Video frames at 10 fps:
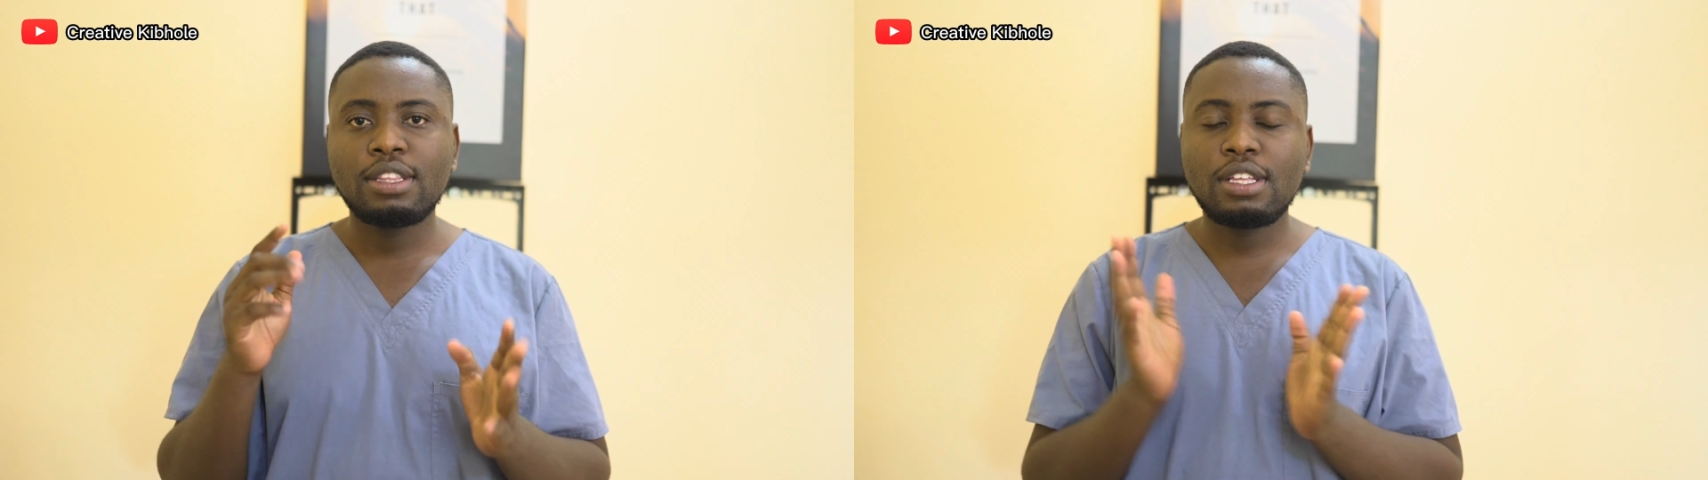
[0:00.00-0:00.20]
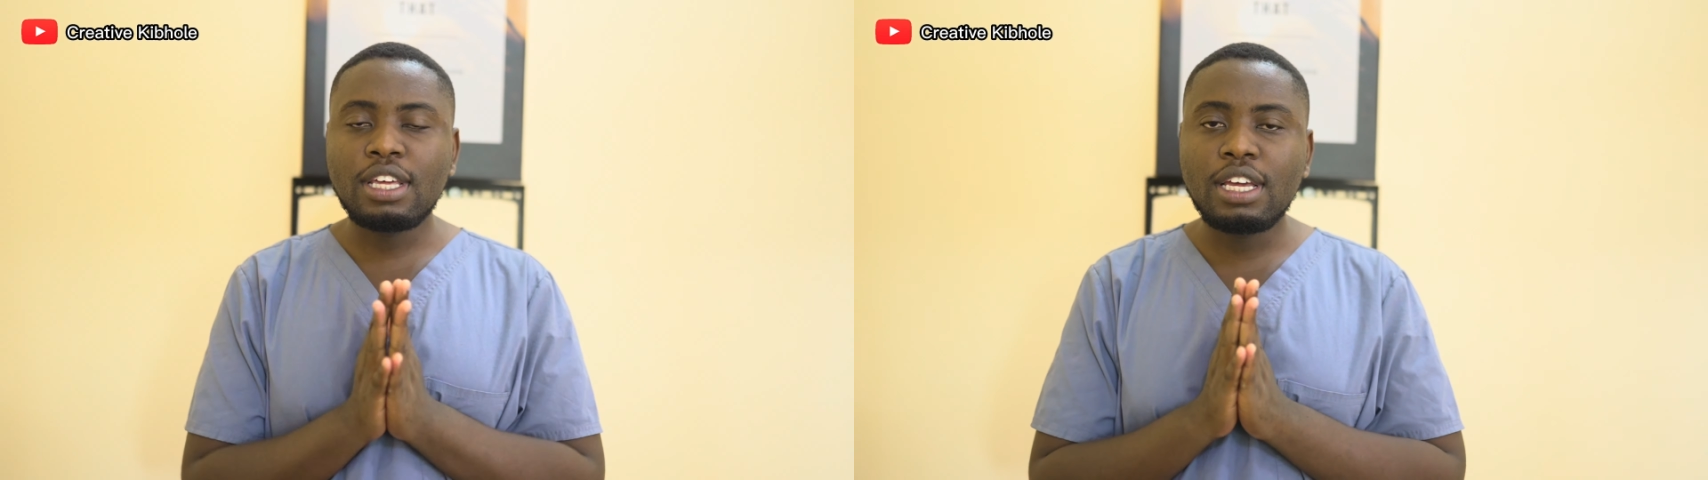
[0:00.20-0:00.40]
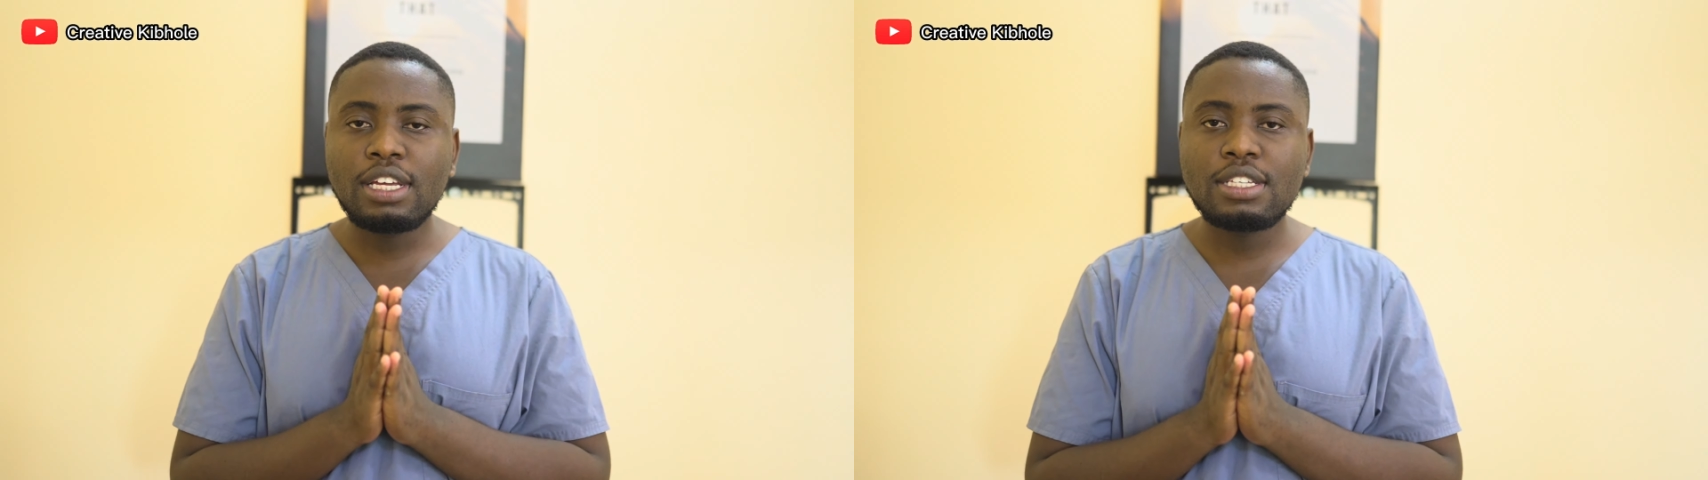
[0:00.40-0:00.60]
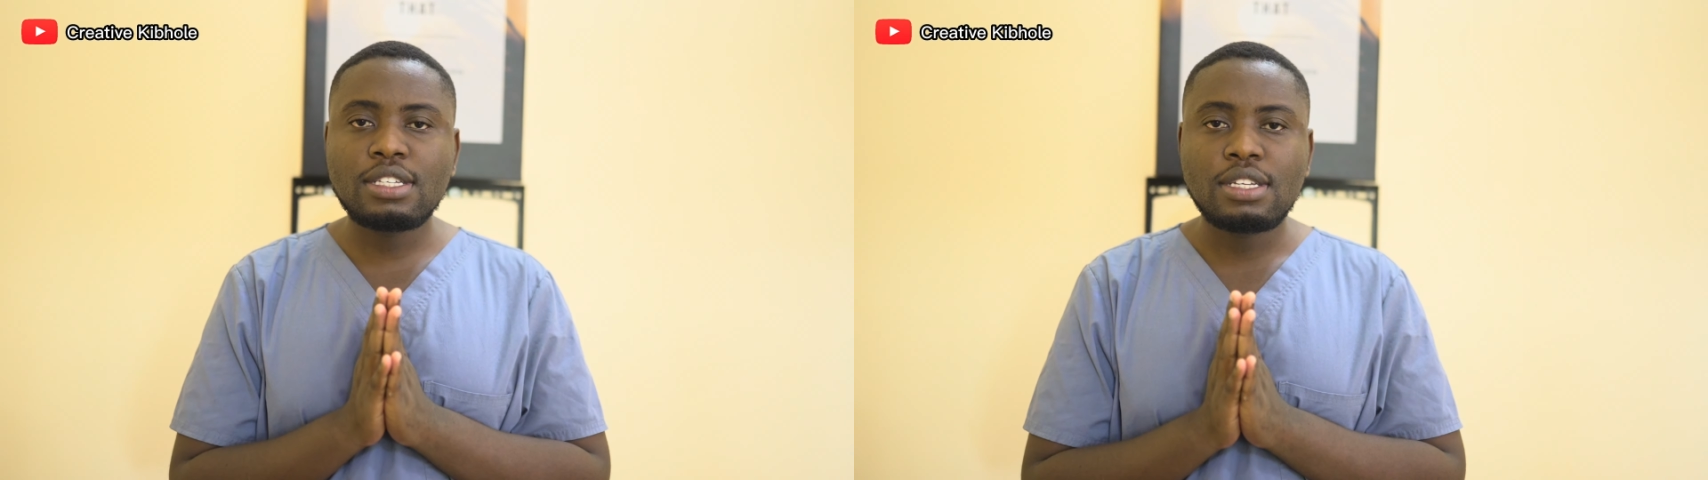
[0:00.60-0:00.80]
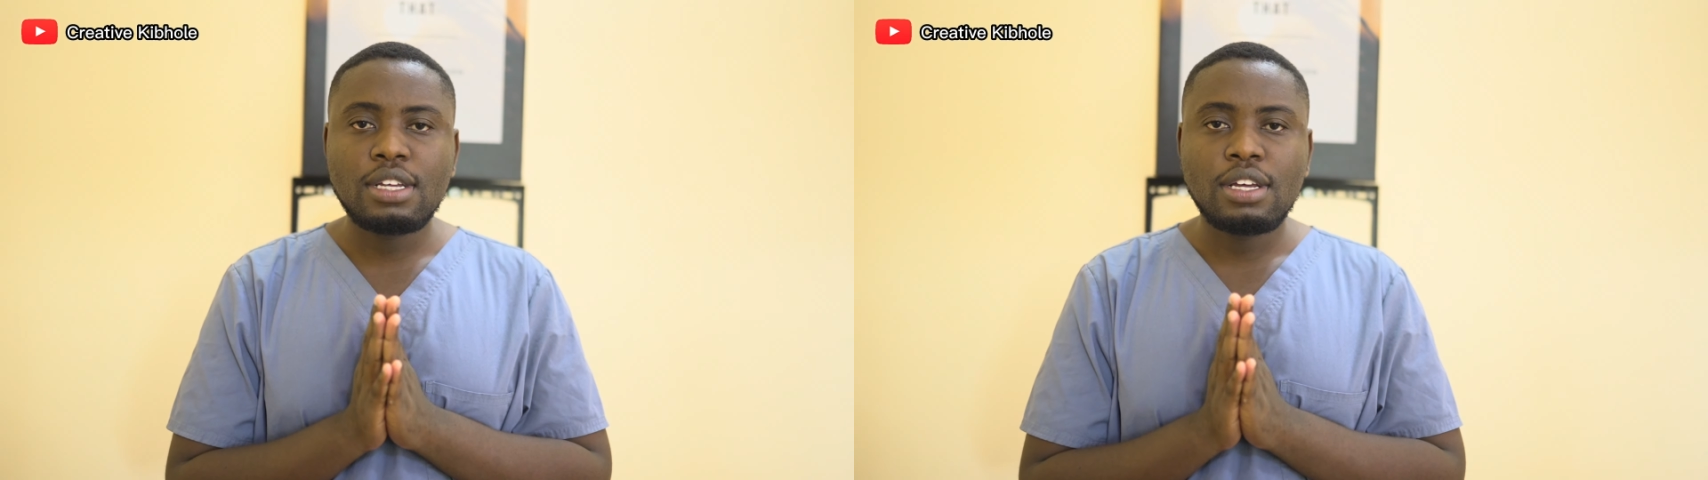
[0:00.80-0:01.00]
The thing
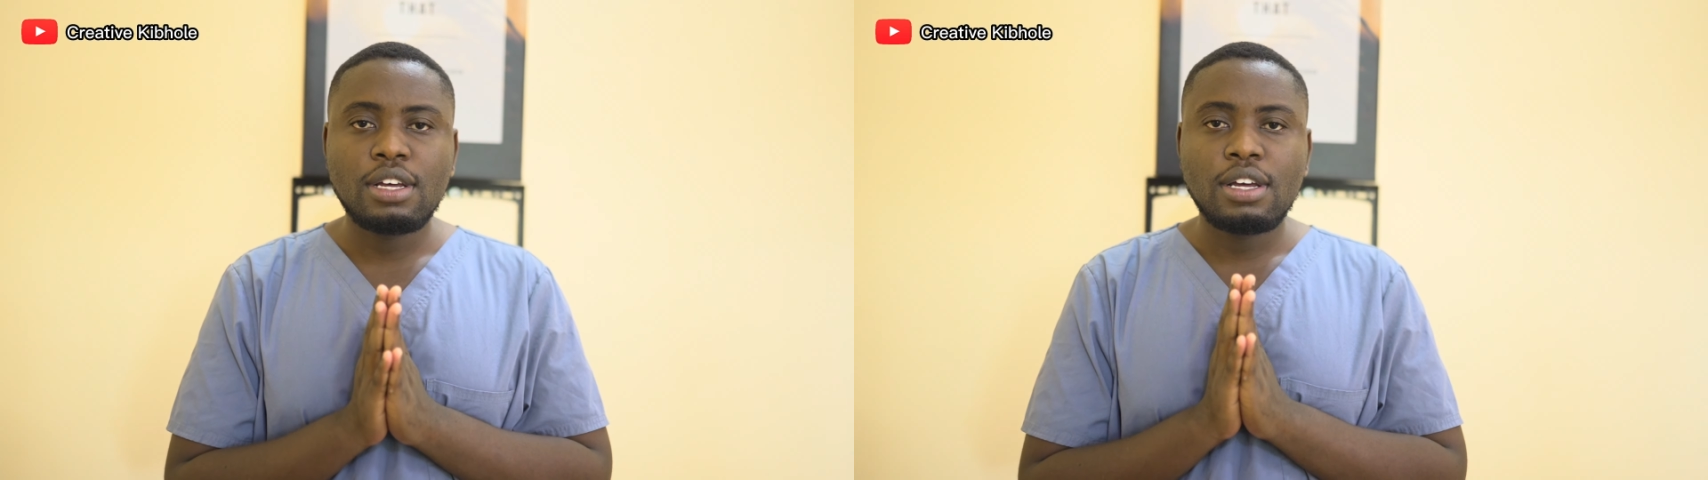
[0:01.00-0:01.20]
is,